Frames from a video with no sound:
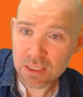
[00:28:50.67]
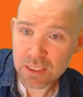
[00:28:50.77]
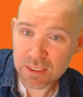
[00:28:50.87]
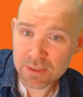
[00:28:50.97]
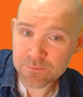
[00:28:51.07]

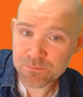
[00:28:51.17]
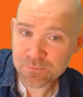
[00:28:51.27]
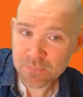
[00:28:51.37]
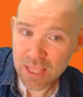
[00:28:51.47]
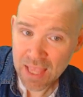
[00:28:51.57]
Um,
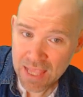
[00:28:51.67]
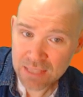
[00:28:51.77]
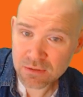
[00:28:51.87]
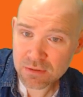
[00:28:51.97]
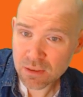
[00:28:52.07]

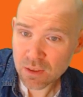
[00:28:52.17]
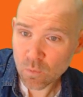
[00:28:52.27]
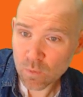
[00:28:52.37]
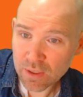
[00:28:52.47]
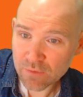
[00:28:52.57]
and
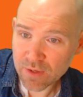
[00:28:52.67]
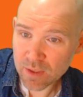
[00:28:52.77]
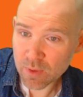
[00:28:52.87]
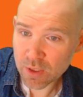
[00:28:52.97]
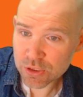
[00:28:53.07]
we are very
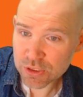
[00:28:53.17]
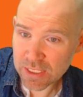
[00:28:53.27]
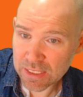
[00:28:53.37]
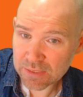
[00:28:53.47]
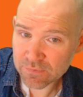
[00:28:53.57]
much
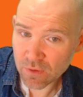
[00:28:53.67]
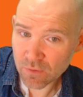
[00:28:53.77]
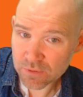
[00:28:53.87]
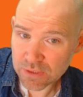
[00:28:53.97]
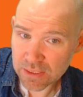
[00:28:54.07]
getting
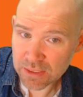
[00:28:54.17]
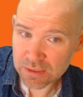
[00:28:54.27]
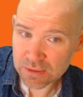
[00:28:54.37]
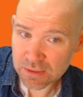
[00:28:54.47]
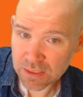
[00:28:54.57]
involved
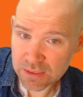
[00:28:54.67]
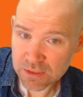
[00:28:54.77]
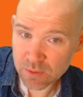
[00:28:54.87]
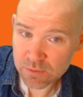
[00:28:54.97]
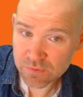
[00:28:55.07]
in in
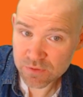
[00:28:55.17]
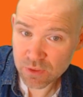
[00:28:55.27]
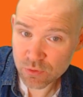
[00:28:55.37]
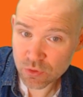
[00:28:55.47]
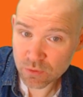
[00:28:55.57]
terms of
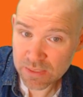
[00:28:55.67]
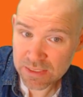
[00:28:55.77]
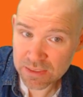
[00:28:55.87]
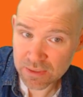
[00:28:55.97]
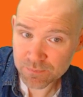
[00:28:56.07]
social
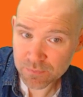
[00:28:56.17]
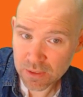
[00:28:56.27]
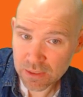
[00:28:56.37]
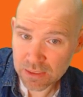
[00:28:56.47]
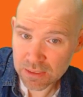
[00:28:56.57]
media
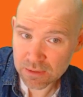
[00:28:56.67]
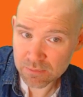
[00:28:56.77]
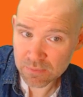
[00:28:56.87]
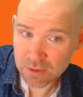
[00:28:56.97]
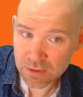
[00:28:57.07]

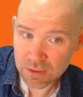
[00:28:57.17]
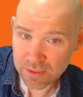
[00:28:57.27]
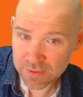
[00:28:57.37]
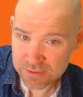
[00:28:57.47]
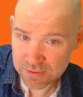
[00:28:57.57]
um,
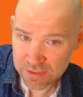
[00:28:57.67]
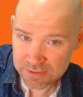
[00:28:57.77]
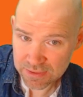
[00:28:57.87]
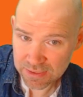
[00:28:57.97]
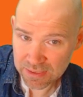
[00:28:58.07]
and there's, there's a
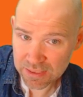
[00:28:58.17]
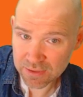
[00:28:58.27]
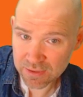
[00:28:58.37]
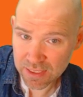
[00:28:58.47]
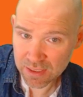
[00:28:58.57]
link here
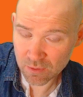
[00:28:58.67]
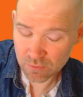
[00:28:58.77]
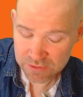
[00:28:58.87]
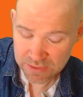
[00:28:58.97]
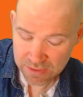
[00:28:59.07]
that again I
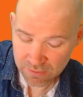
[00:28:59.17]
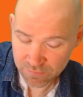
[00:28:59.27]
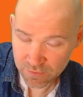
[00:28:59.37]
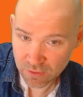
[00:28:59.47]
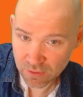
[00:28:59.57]
will send out
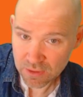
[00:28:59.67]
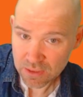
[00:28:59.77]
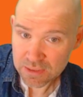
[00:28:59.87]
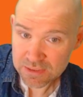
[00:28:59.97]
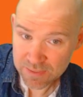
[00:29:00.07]
for our
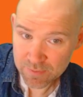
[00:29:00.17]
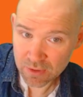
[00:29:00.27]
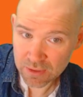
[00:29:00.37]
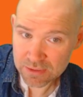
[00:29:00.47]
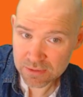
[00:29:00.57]

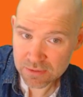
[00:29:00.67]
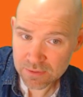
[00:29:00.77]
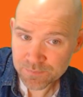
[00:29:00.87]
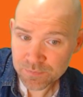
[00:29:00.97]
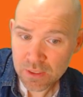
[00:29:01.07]
seminar
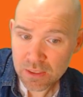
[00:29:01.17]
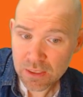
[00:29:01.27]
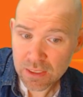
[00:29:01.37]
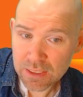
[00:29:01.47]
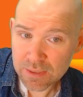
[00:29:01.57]
lessons
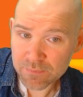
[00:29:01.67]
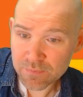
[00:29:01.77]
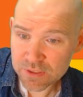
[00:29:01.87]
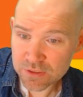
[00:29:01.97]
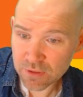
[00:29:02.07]
um,
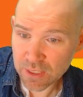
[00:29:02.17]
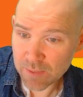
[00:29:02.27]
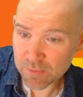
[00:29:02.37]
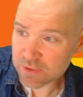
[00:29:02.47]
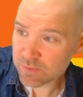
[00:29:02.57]
for us to look
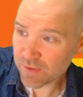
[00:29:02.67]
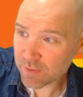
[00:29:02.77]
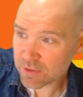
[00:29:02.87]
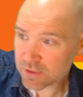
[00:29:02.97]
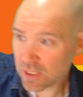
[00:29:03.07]
at. But some
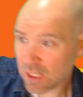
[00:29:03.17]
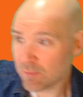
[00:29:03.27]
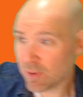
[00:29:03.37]
famous um,